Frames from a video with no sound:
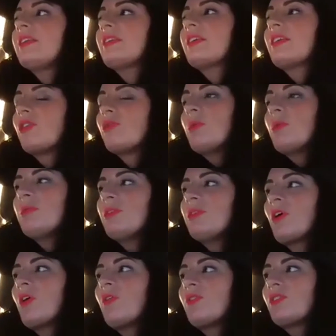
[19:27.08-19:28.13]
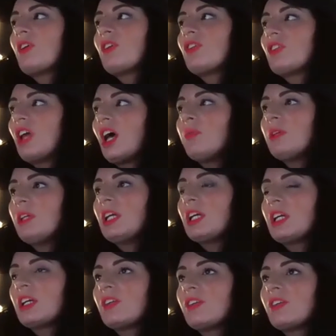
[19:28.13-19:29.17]
because I remember the conversation
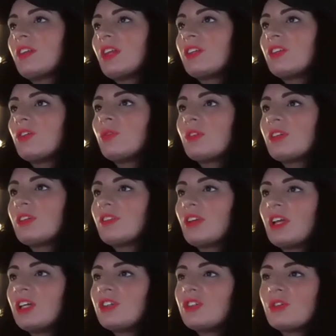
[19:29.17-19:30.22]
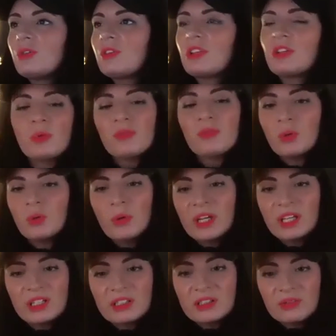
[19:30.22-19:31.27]
happening, because they can do things within a
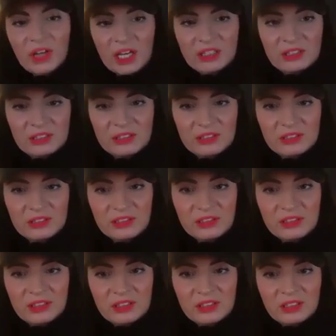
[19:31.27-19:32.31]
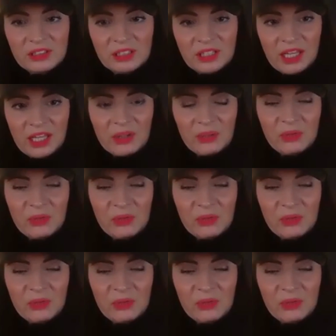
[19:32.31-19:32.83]
week in advance. And they were